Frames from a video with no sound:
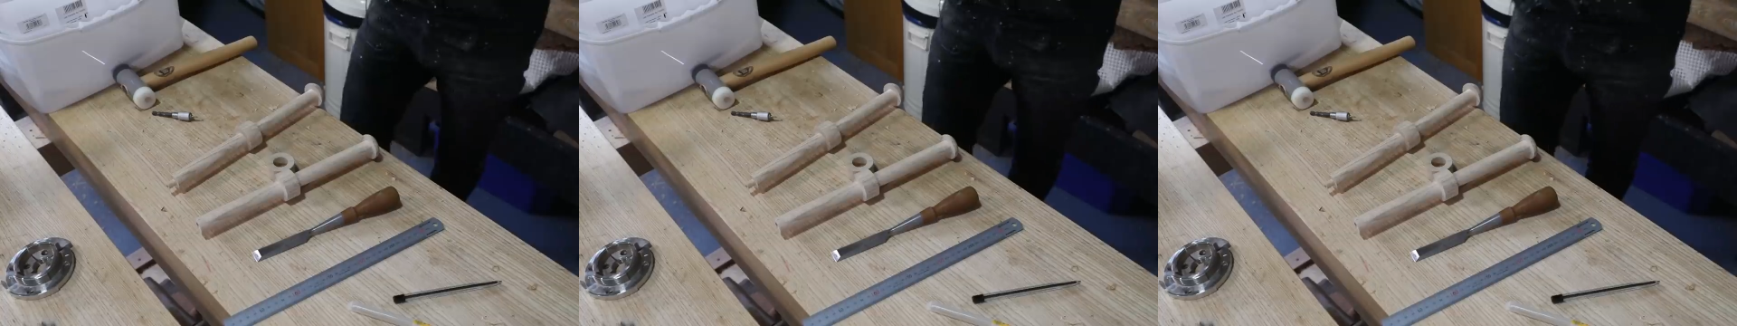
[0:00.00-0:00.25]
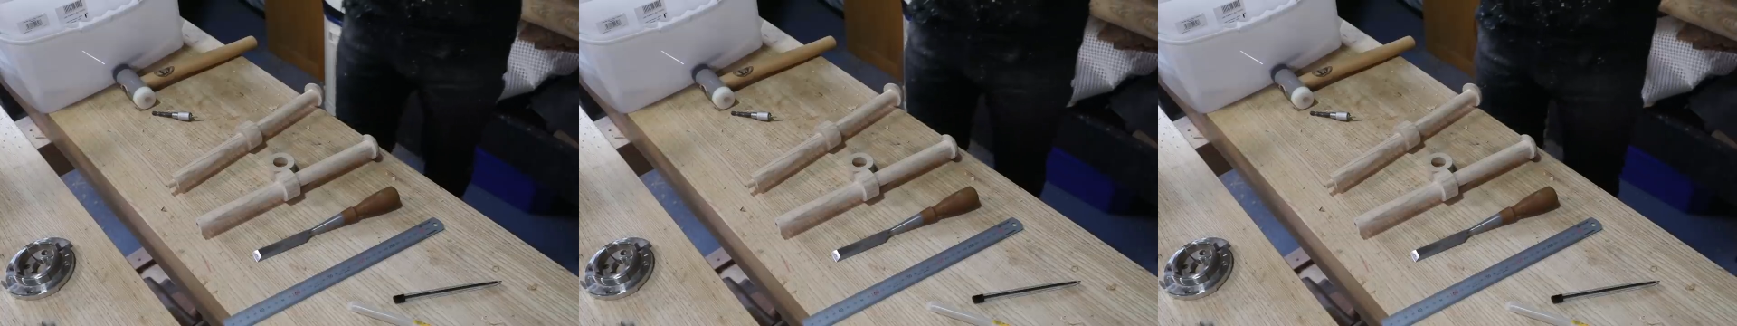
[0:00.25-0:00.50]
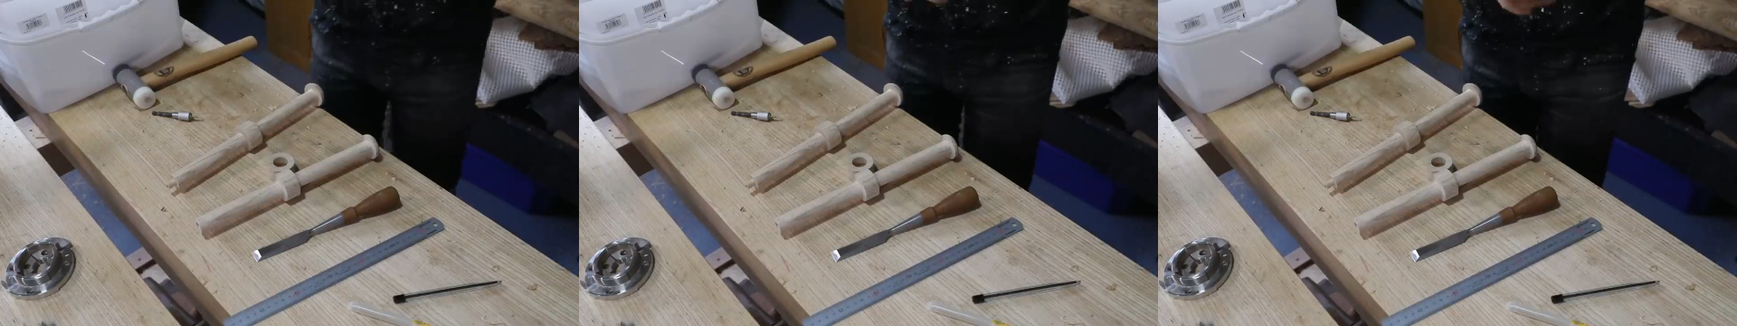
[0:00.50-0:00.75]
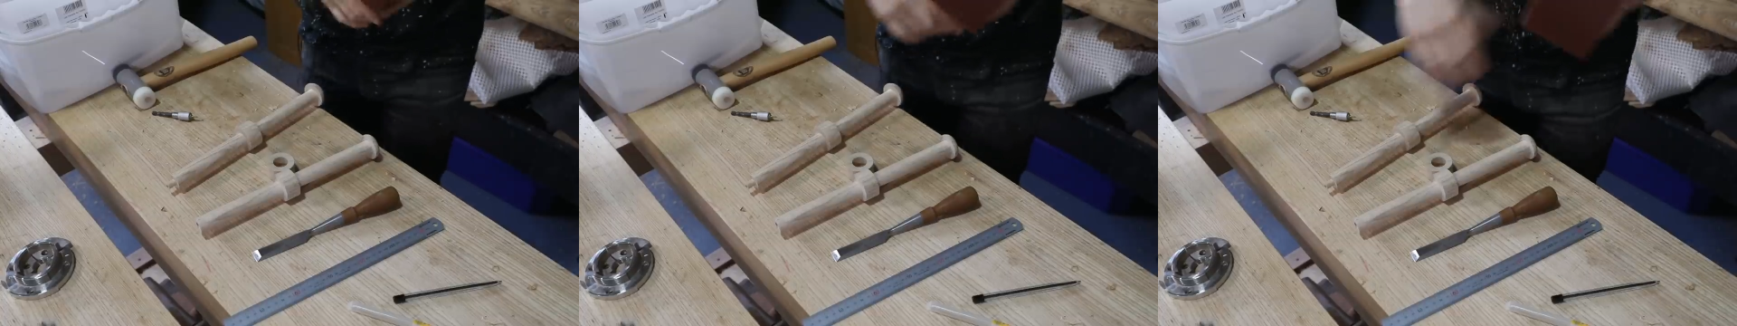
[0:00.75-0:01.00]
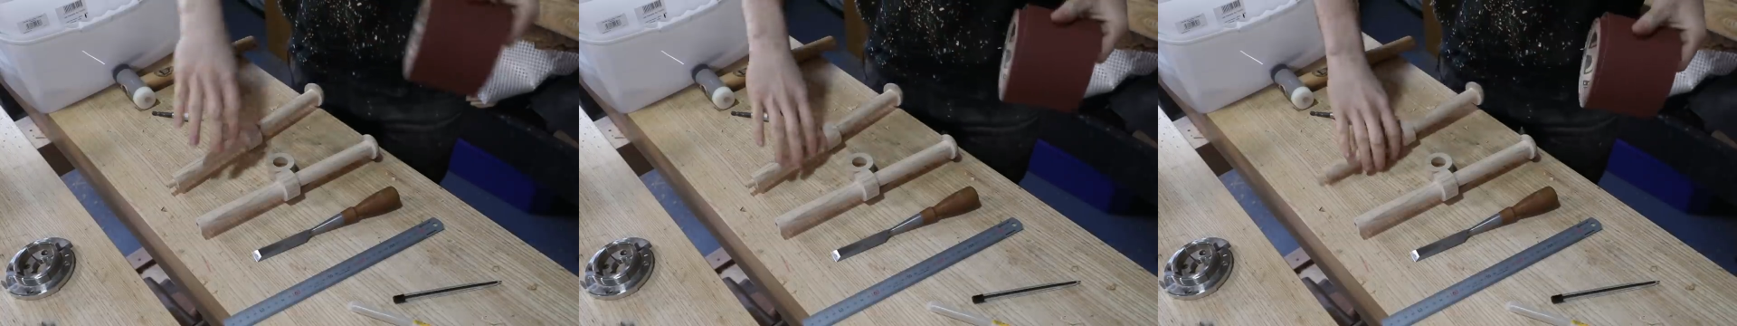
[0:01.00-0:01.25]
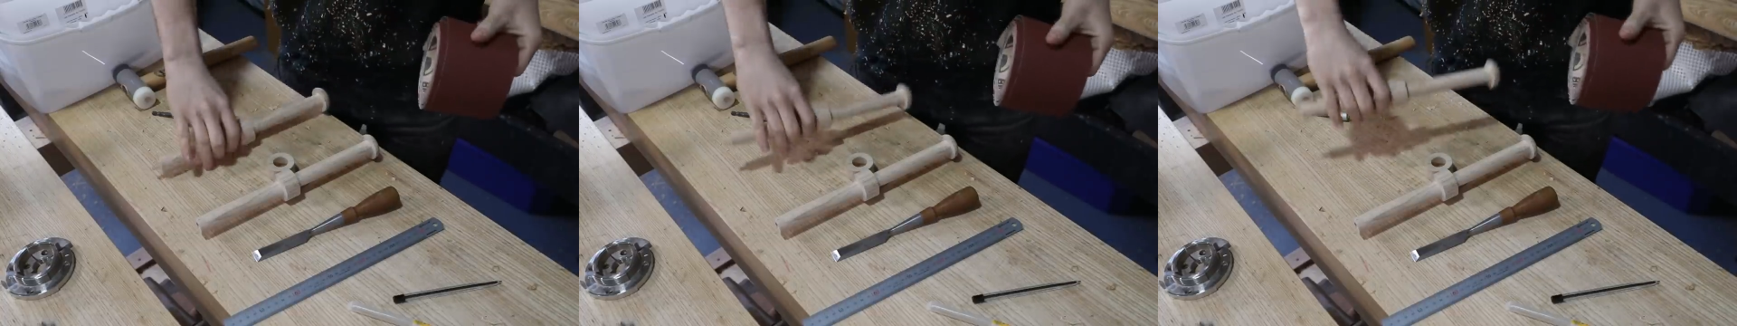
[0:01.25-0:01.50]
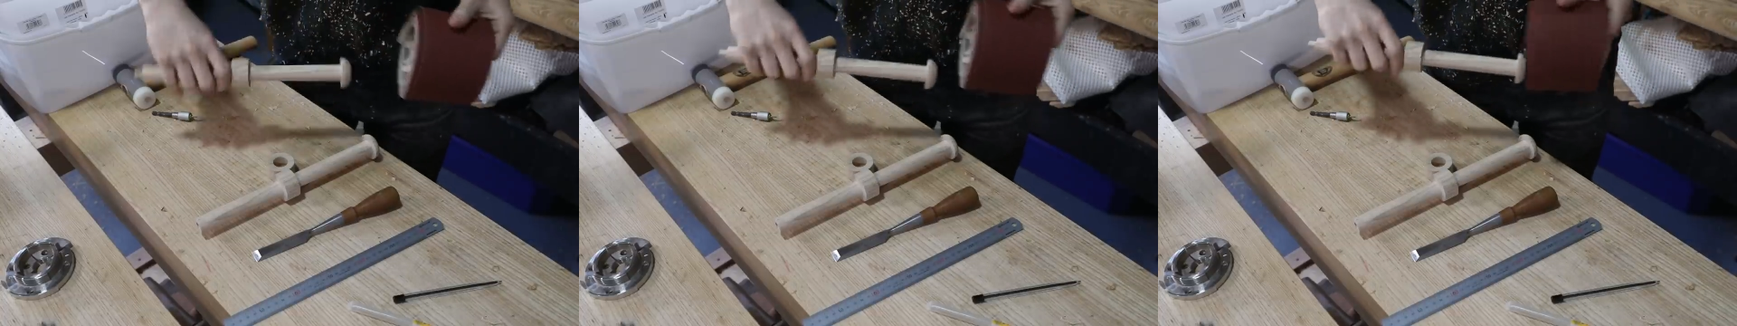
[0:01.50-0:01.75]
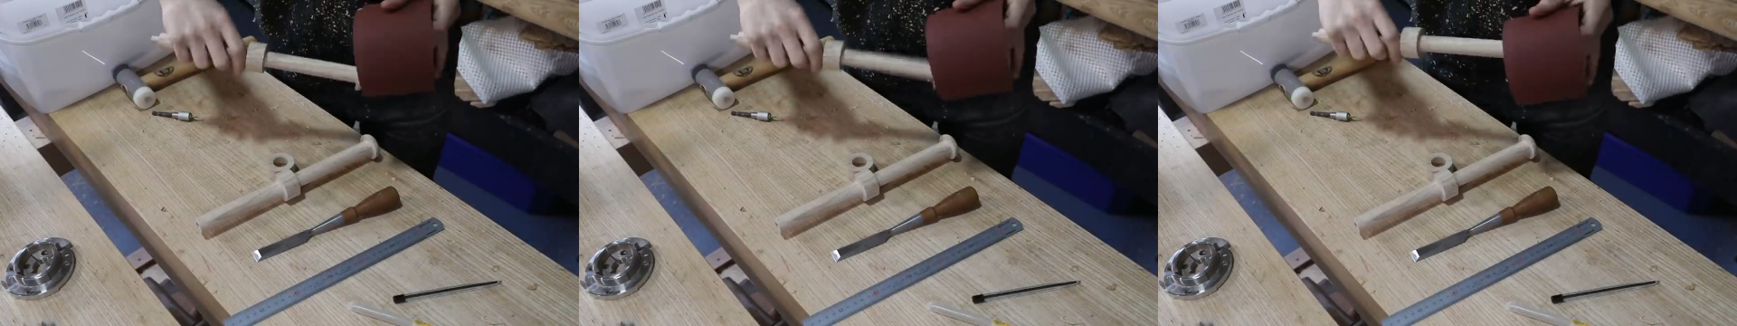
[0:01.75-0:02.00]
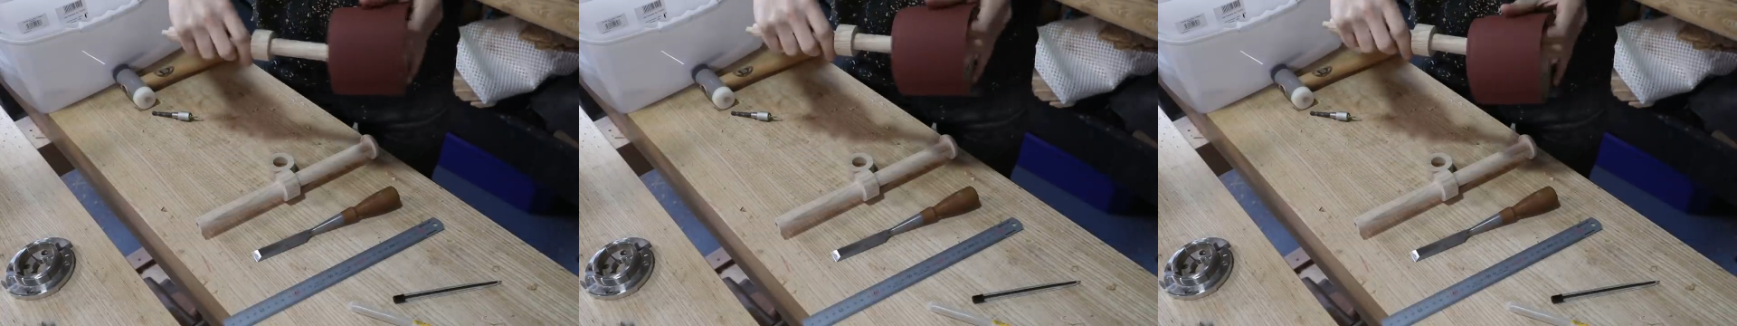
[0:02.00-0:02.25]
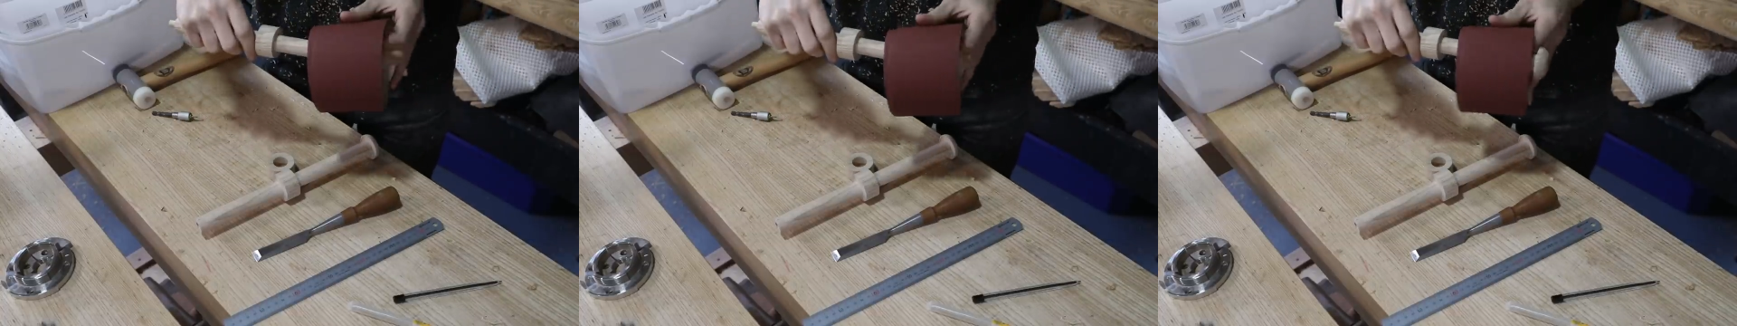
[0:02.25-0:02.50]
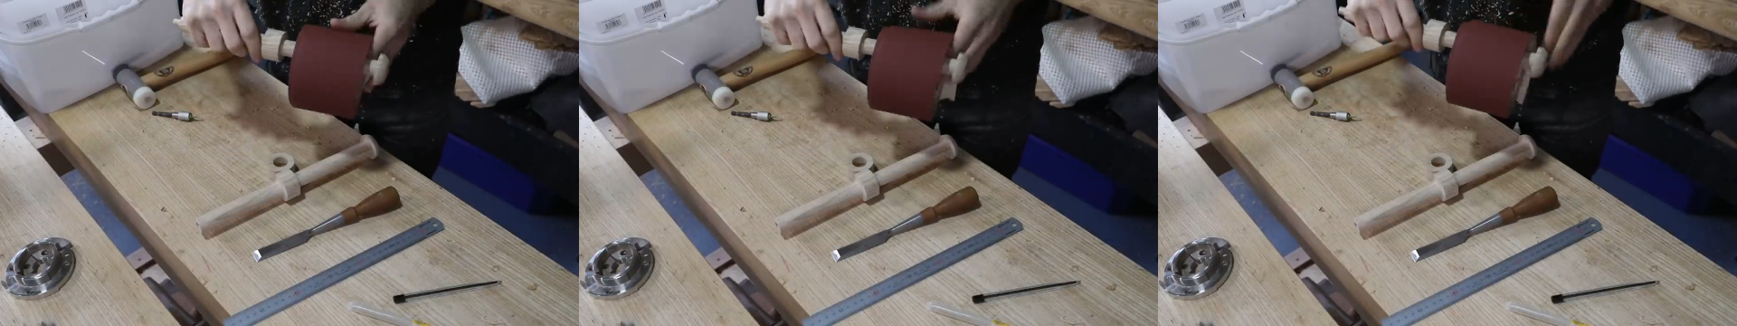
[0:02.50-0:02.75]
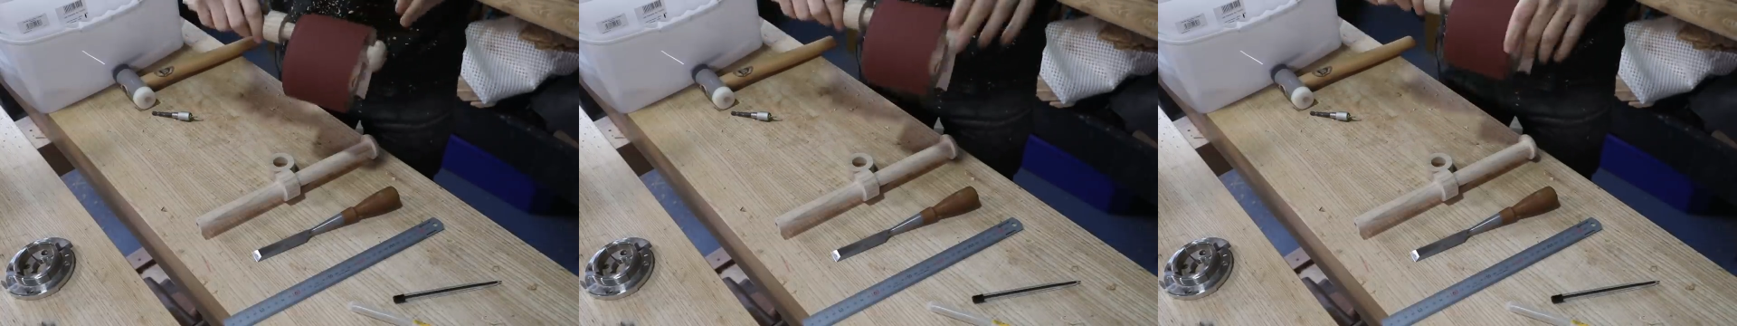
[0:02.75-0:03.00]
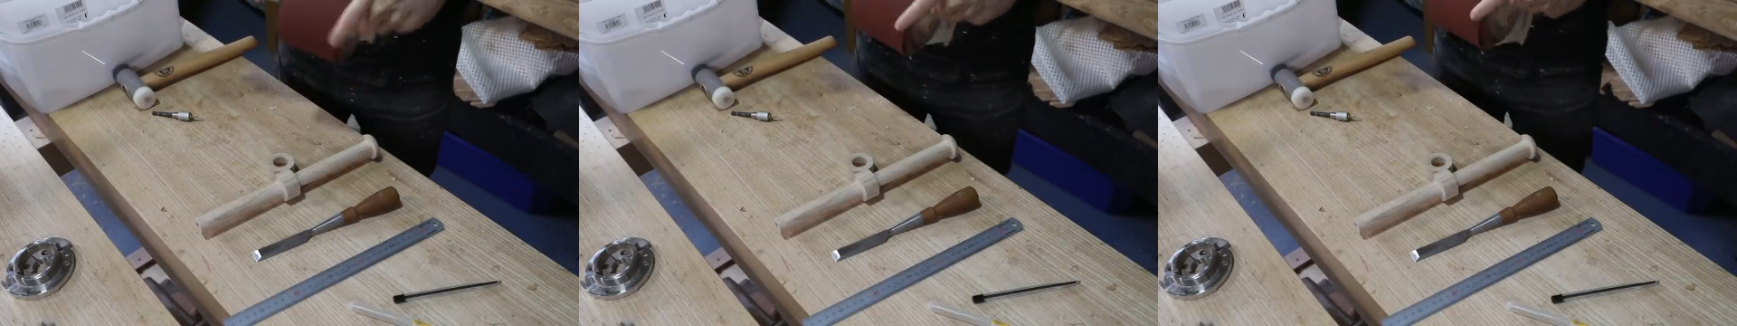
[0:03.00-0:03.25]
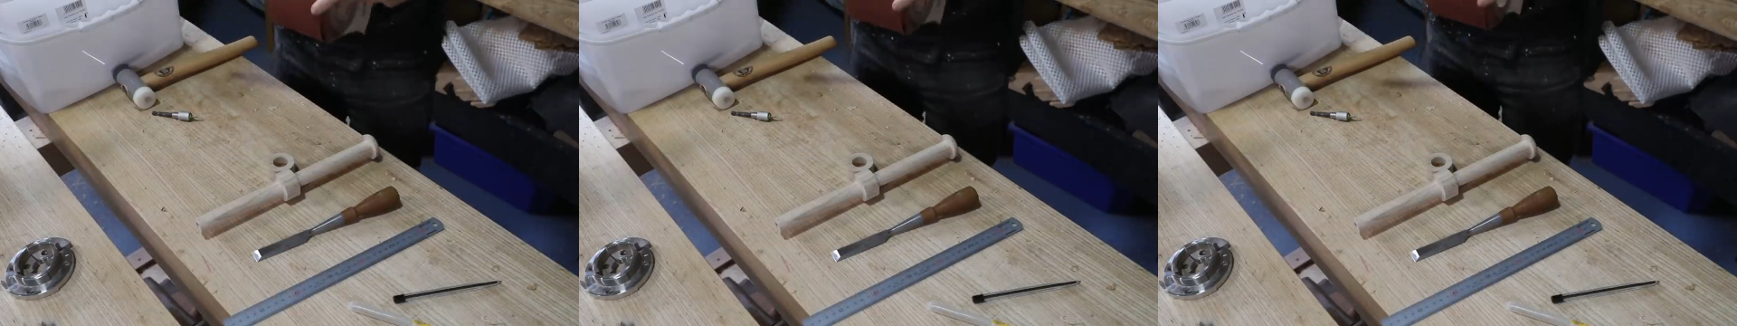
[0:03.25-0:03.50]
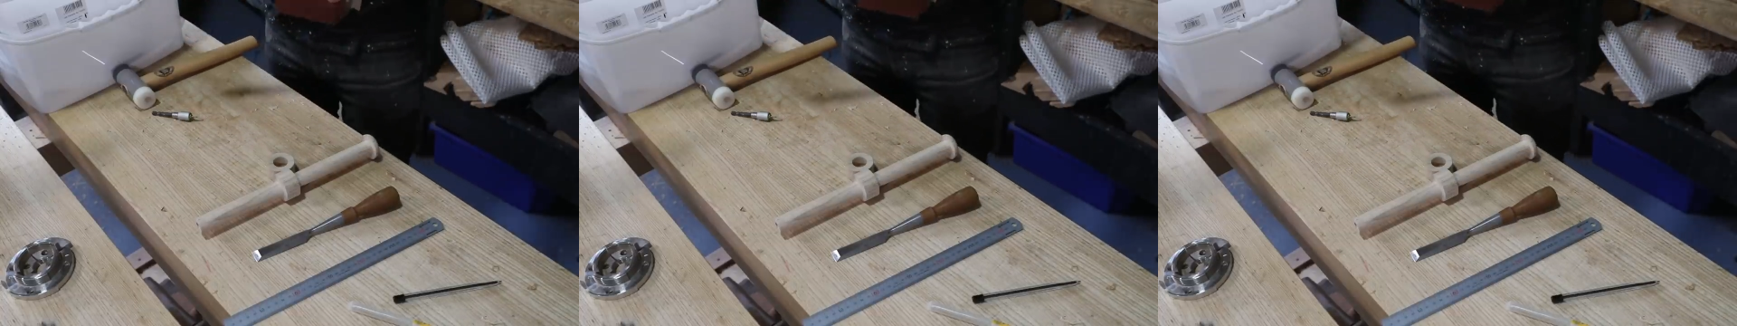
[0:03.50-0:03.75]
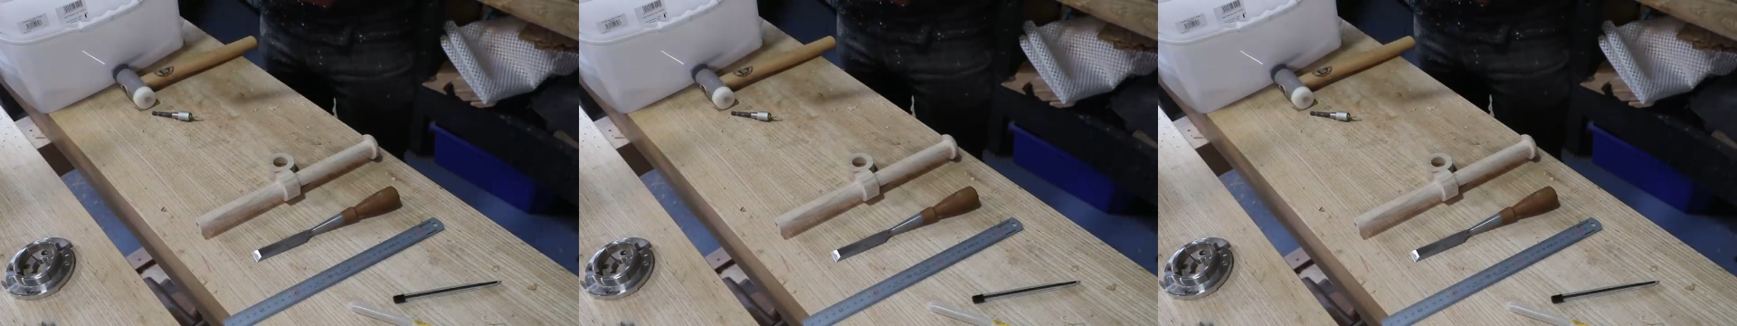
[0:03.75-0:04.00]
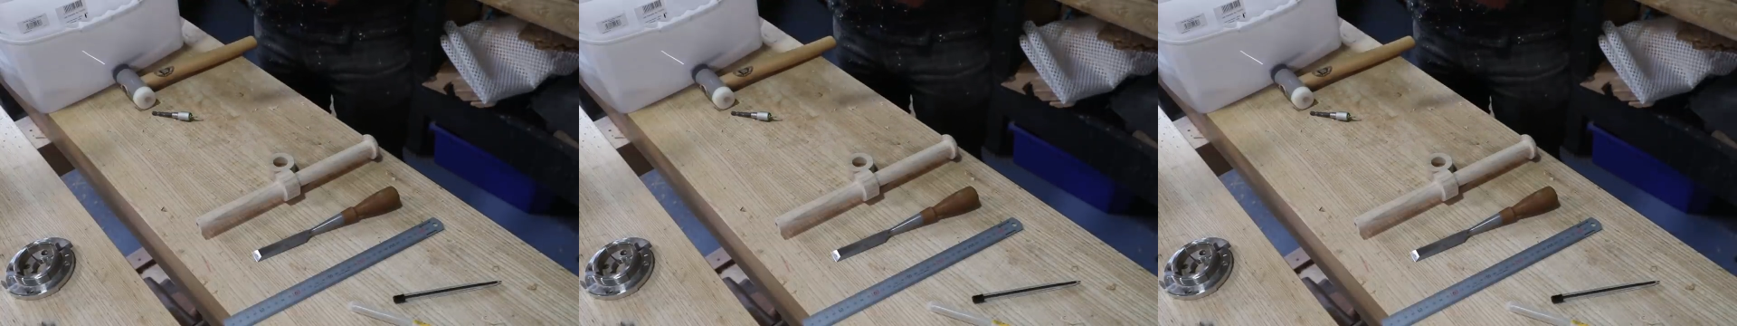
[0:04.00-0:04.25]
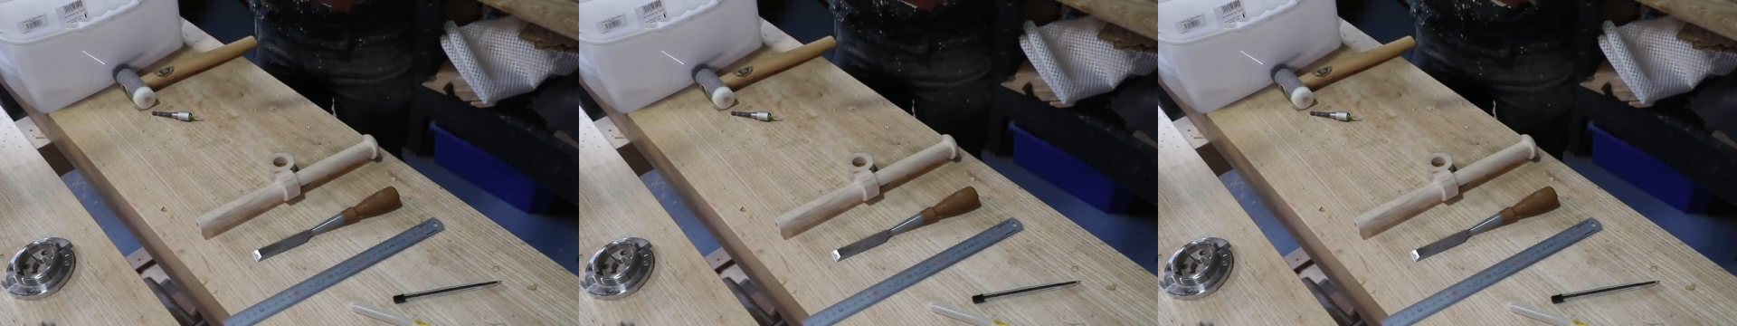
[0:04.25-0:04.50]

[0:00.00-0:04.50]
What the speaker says: (no speaker visible)